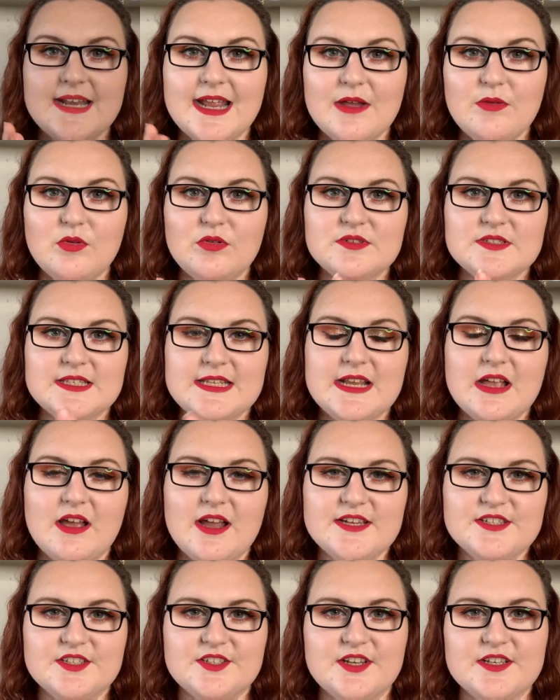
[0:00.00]
onto the
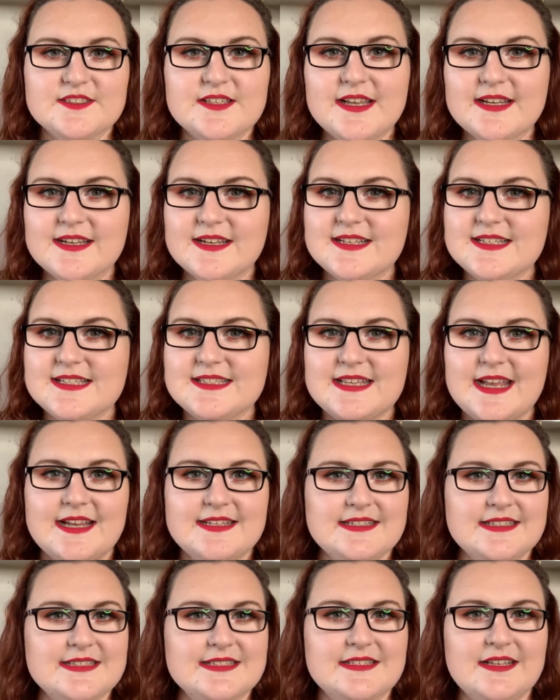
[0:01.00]
eyeshadows. Like I said,
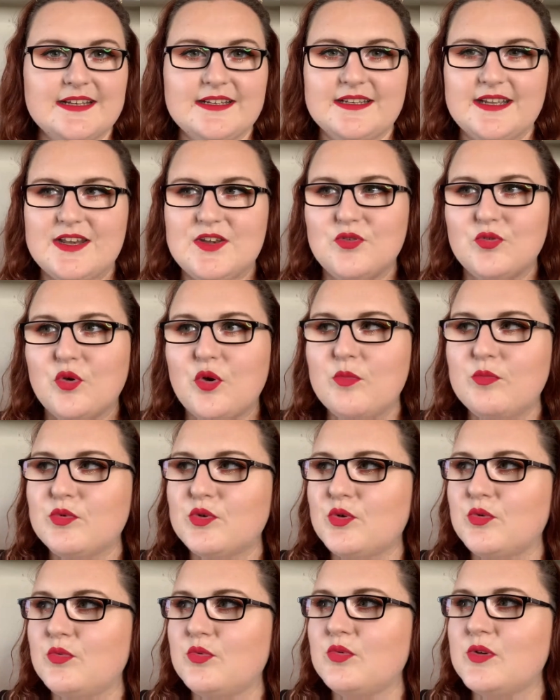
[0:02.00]
it's like a
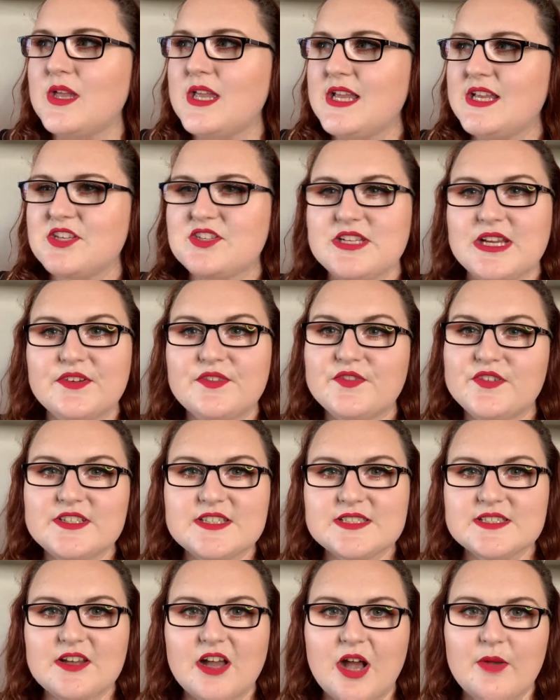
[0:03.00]
normal Jeffree
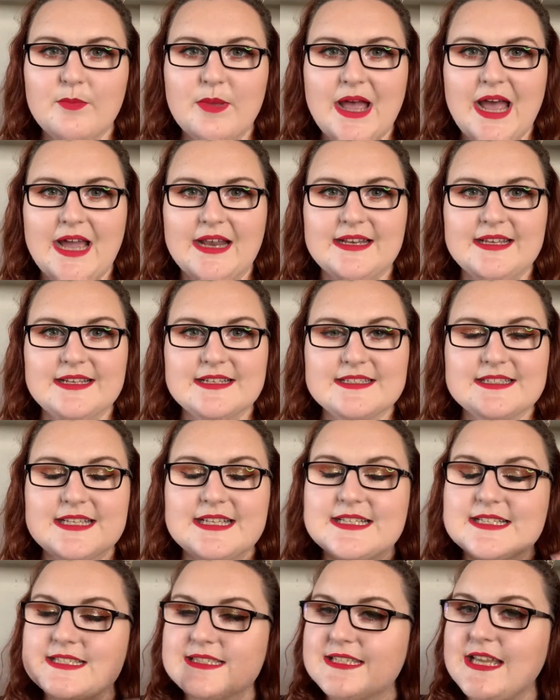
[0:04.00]
Star palette,
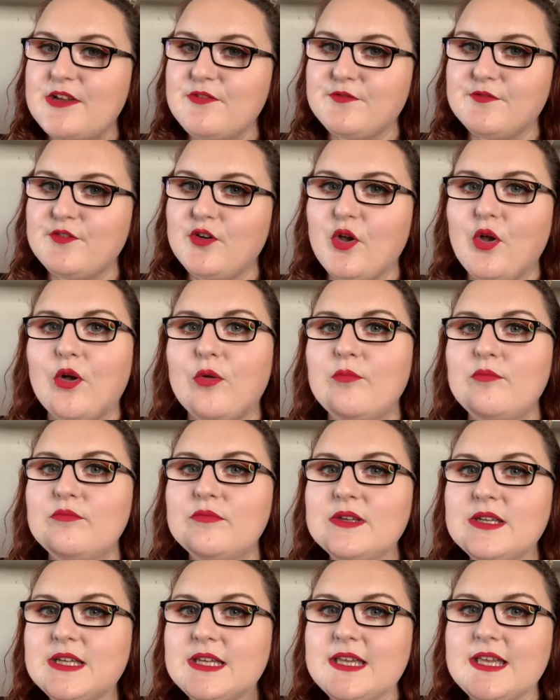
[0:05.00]
except from
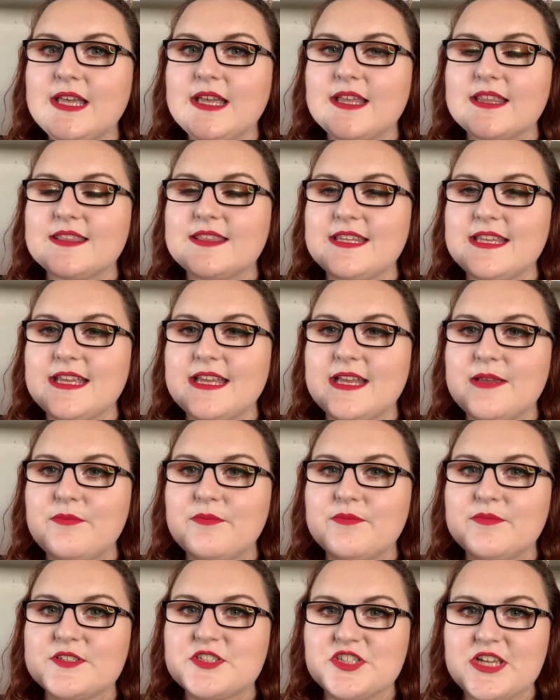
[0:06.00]

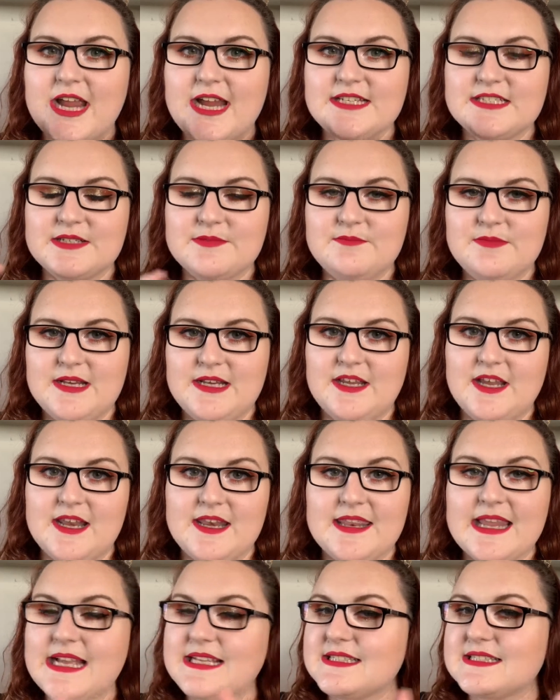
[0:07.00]
the shade A Million.
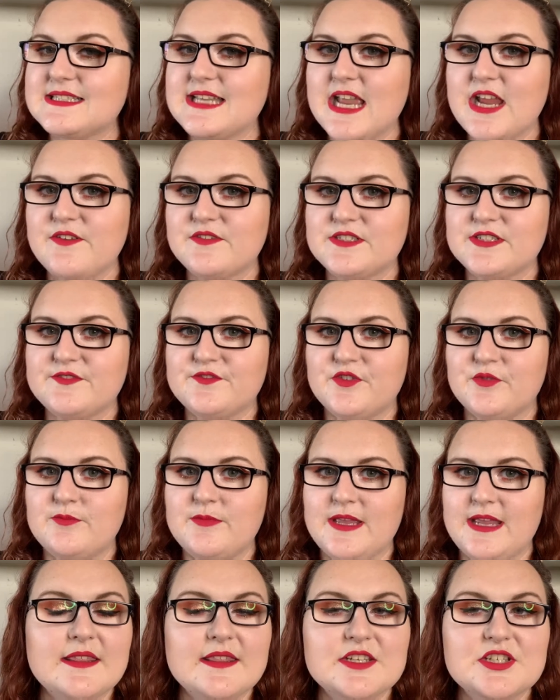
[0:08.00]
That saved it for
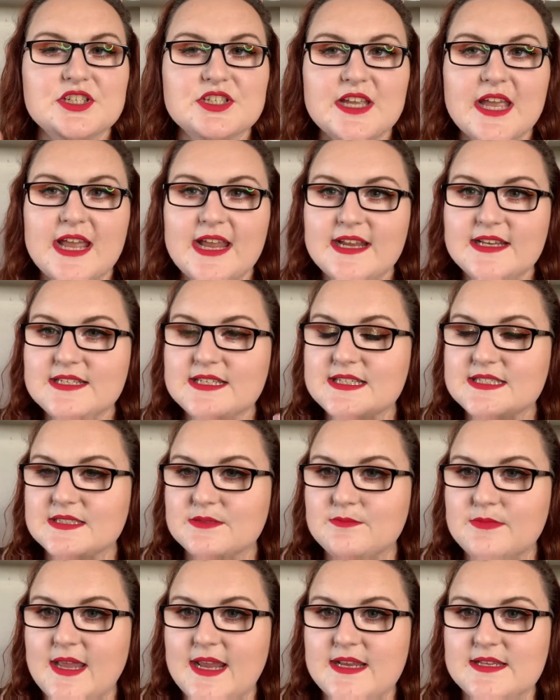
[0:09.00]
me. The shade is
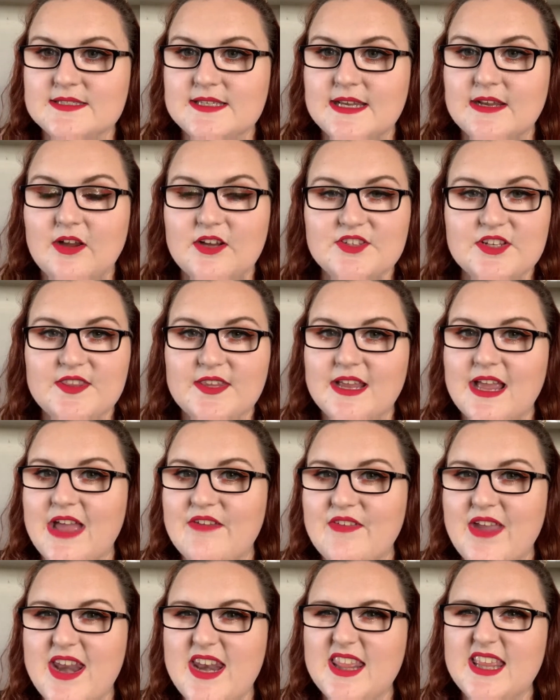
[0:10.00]
amazing. I don't think I
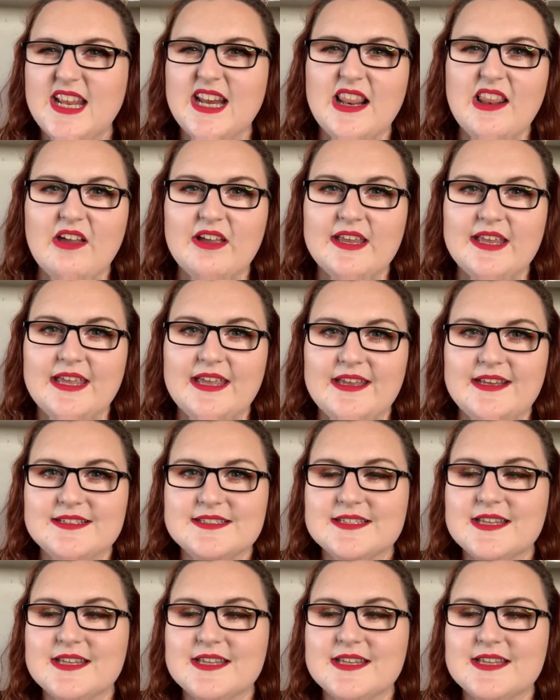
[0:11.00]
have anything like it.